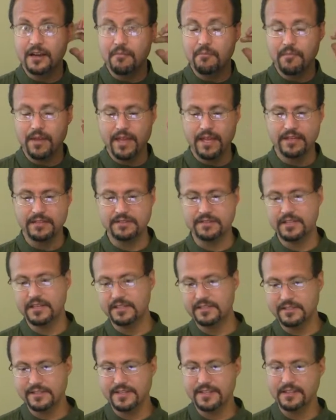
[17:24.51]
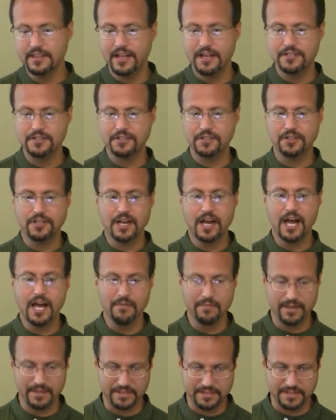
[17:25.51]
makes his theological
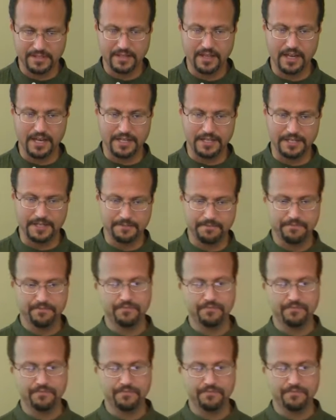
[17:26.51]
comment on it.